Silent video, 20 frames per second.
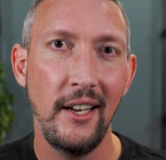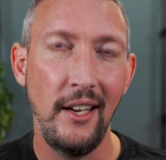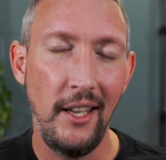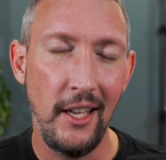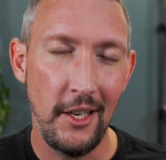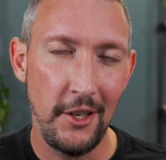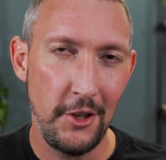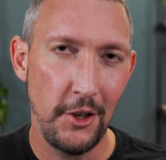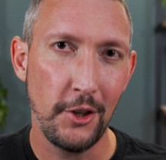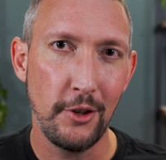
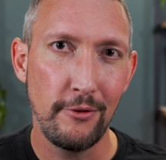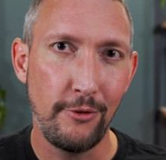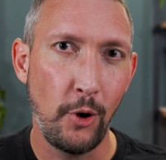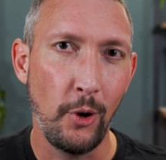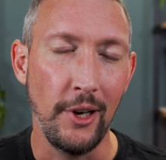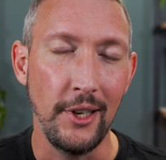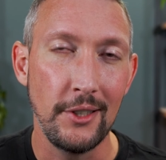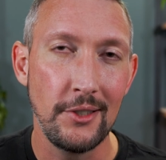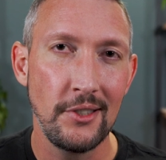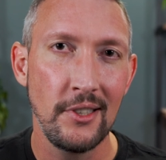in your
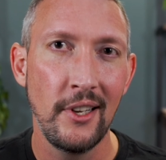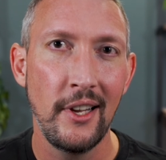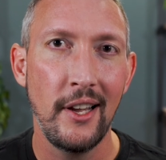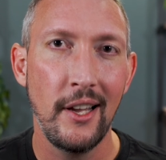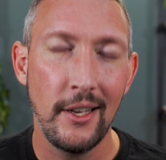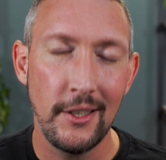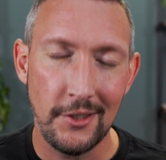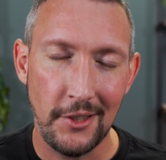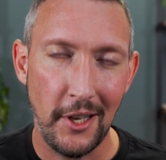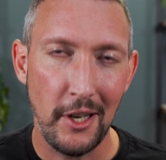voice.
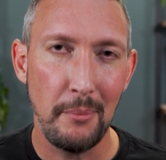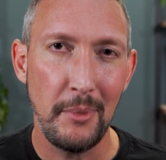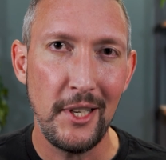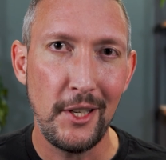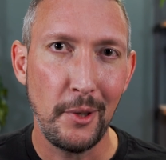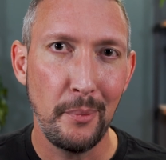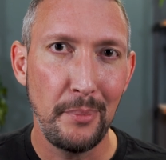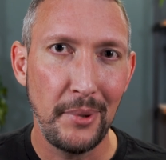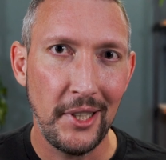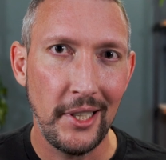And it's going to be
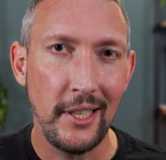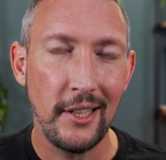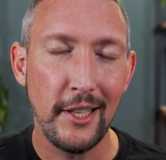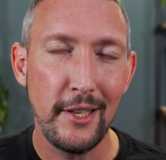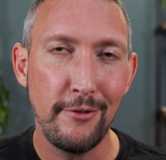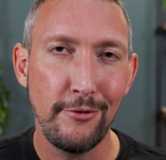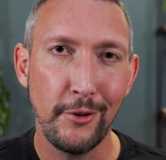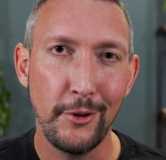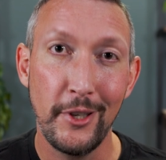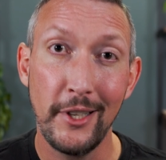
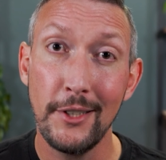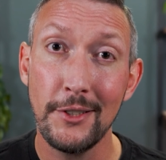completely free,